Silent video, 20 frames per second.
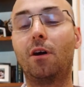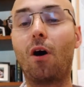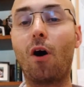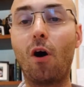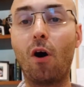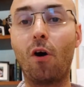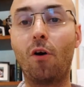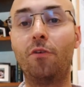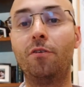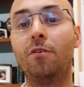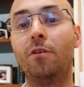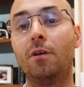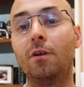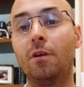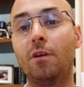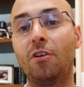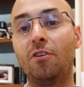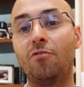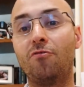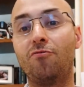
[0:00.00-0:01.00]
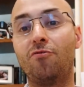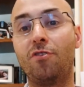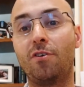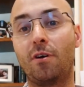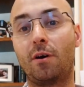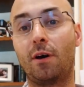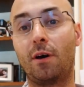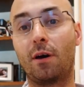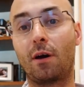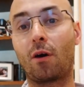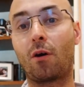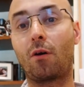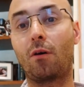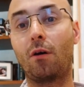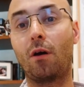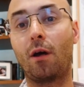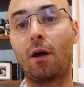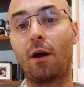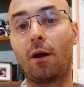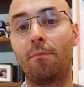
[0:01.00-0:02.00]
on the
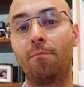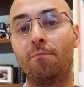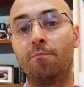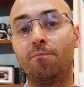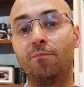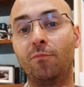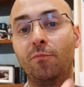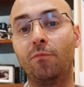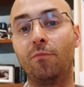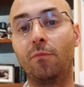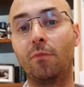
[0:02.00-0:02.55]
um,